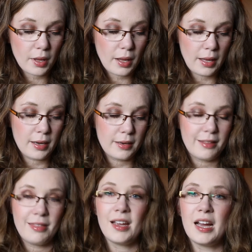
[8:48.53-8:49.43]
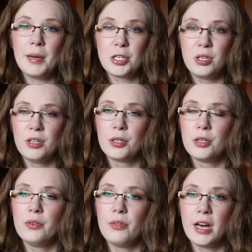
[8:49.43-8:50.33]
And I think I'm actually going to
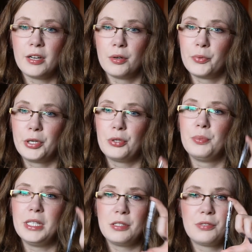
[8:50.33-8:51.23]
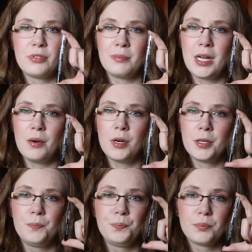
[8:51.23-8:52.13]
do that on a regular basis from now on.